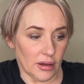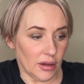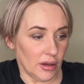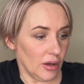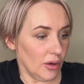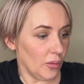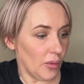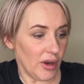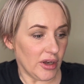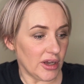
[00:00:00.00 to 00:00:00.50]

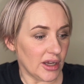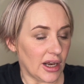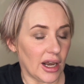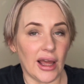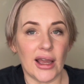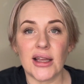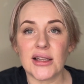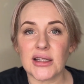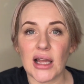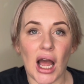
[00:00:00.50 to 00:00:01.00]
your
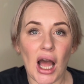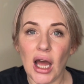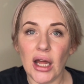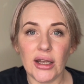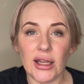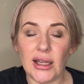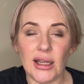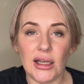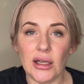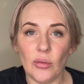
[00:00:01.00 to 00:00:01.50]
clients
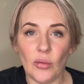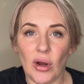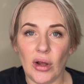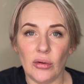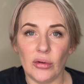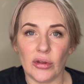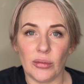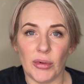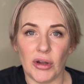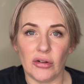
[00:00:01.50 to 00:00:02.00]
aren't healing well
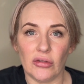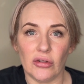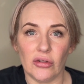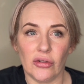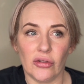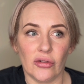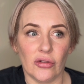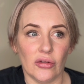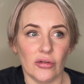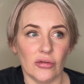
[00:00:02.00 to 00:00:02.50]
with
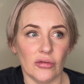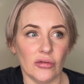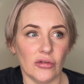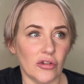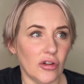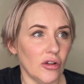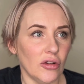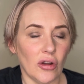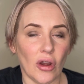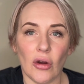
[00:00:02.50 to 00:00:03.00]
minerals,
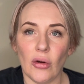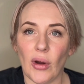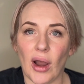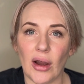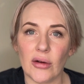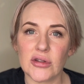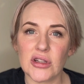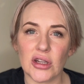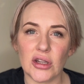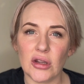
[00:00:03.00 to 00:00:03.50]
to know
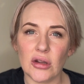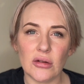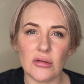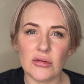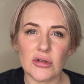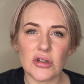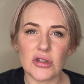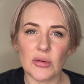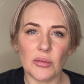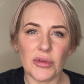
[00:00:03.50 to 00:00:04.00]
how to
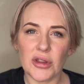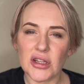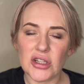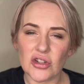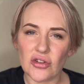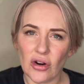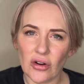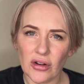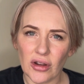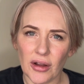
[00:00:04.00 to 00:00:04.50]
use something
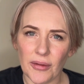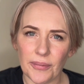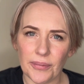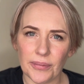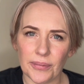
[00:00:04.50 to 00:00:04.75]
stronger.